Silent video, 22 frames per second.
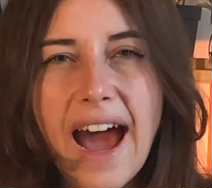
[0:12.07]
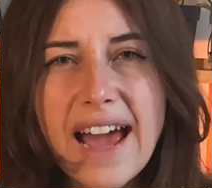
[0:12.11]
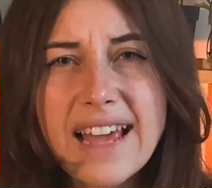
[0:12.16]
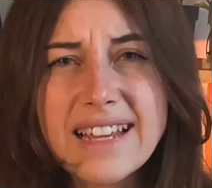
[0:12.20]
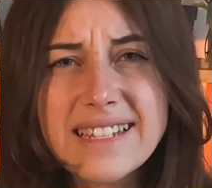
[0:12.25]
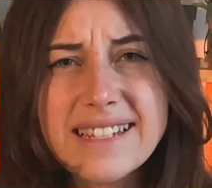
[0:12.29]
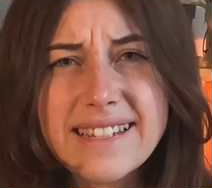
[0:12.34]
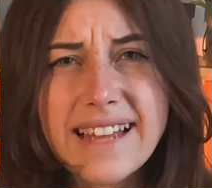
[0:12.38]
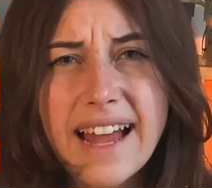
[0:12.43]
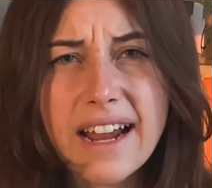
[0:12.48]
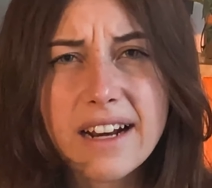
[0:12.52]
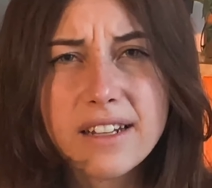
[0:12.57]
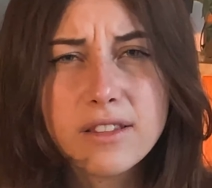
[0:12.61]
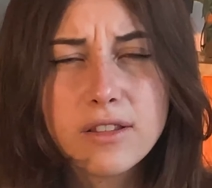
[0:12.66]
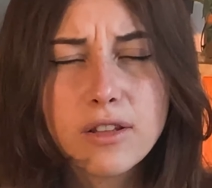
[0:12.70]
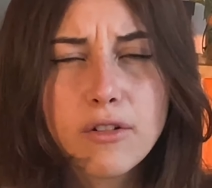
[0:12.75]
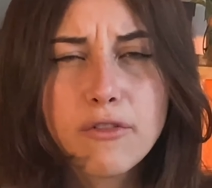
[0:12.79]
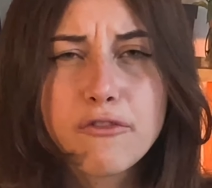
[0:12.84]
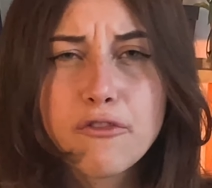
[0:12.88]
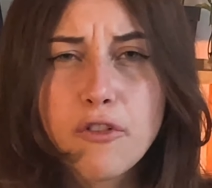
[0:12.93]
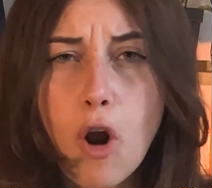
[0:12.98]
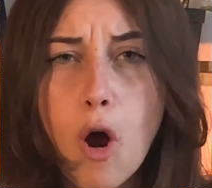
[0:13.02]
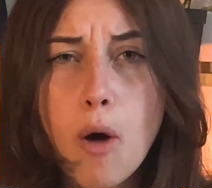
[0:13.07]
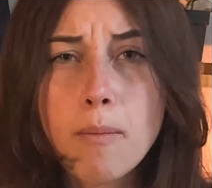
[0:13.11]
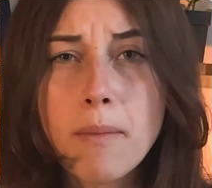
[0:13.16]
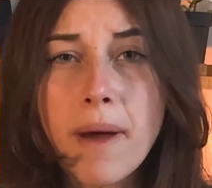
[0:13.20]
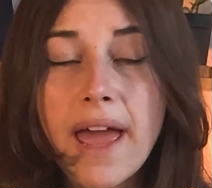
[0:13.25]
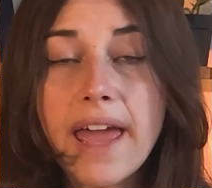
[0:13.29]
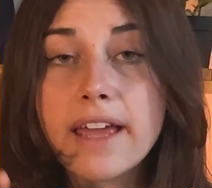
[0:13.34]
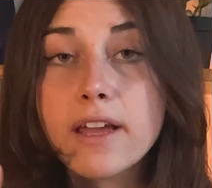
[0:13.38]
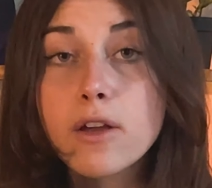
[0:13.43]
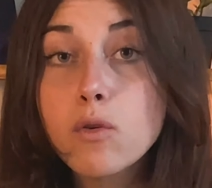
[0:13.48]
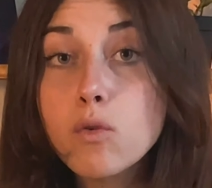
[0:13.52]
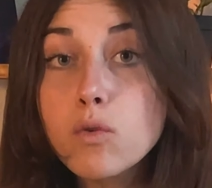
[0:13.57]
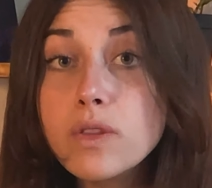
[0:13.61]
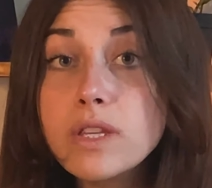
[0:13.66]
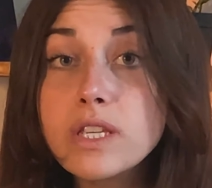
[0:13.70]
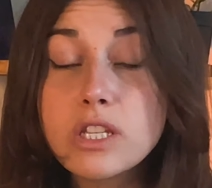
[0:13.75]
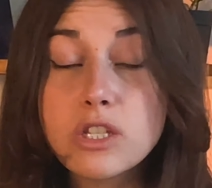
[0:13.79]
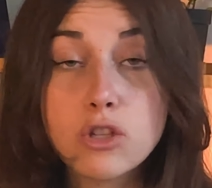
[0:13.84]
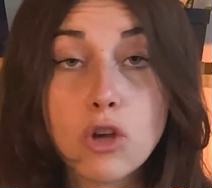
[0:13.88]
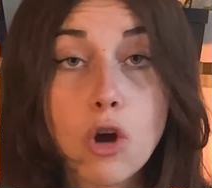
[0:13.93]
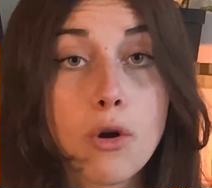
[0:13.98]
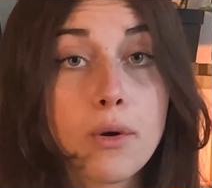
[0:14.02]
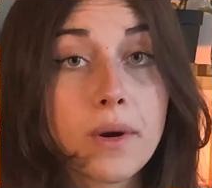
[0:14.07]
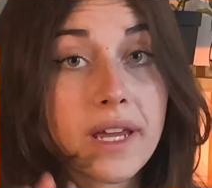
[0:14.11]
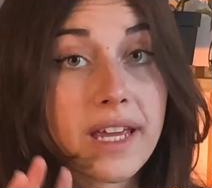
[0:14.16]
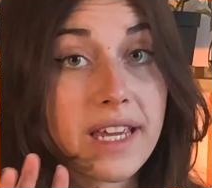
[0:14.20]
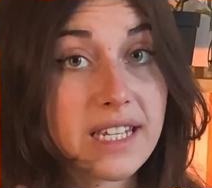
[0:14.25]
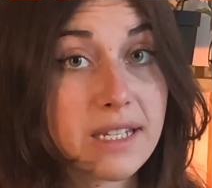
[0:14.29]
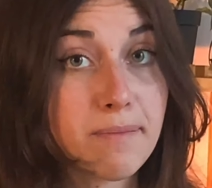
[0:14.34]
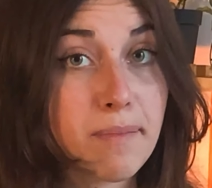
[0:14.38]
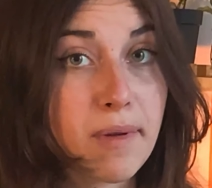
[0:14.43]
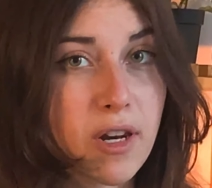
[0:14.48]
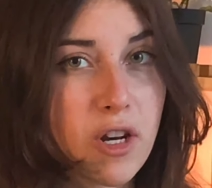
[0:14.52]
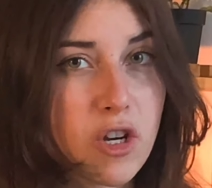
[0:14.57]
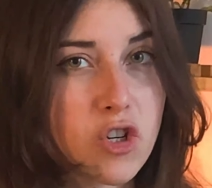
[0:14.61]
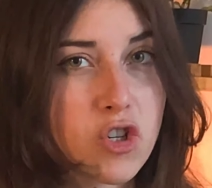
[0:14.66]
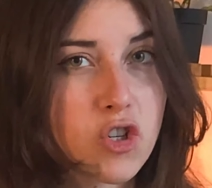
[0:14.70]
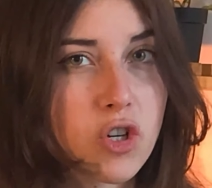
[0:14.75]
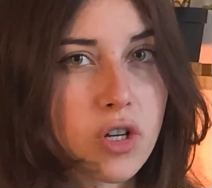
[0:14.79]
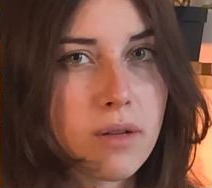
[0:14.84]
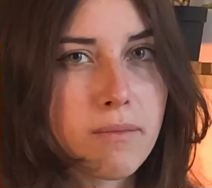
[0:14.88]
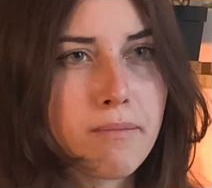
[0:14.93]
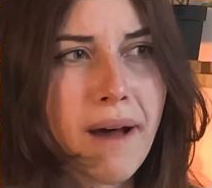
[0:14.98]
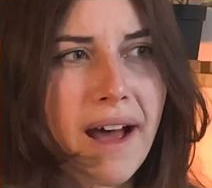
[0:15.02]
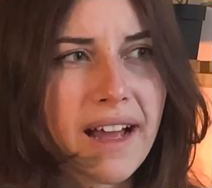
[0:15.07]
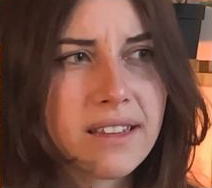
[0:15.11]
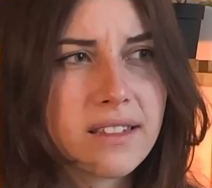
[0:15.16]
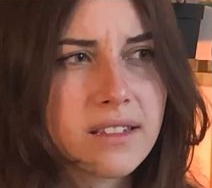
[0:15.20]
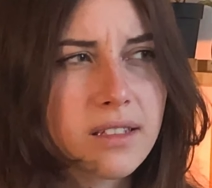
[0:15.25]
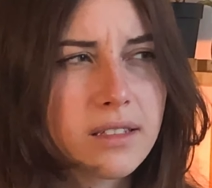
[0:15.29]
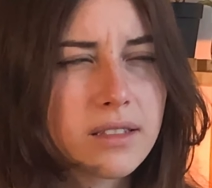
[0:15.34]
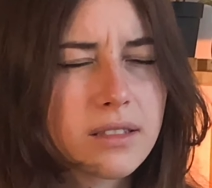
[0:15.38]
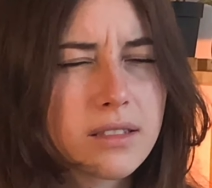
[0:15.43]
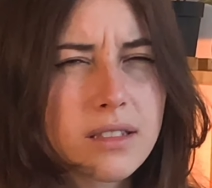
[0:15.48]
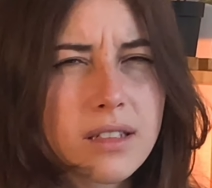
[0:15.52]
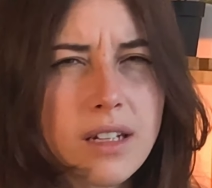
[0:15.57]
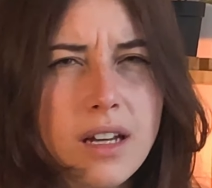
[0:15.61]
I start from a good story inspiration, but